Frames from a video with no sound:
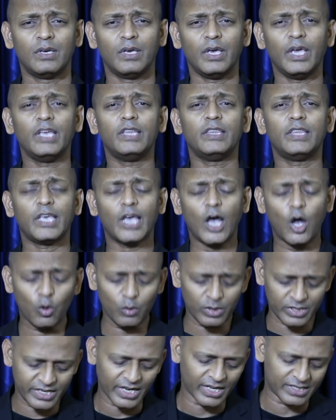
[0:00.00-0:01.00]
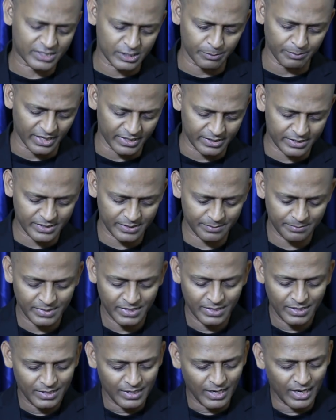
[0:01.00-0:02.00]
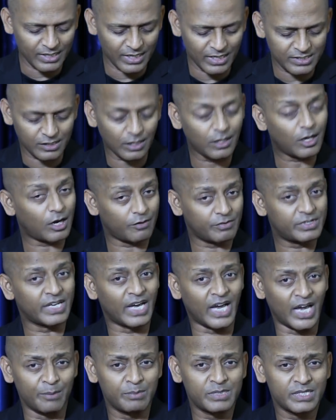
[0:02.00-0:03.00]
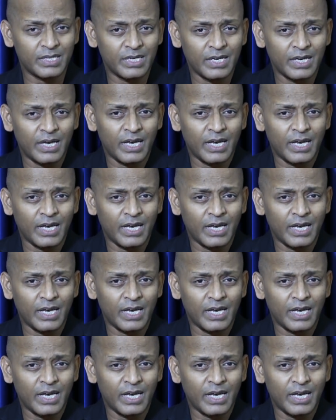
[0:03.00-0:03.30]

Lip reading: in the Old Testament. That's a lot of times.